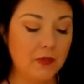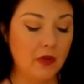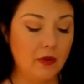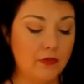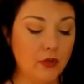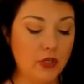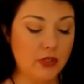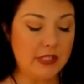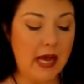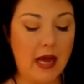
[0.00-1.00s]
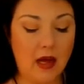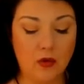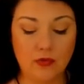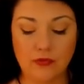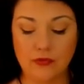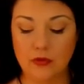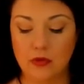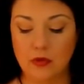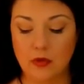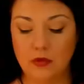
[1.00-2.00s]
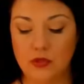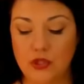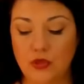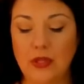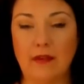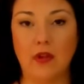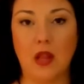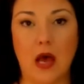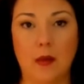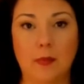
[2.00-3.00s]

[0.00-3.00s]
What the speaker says: for yourself to level up.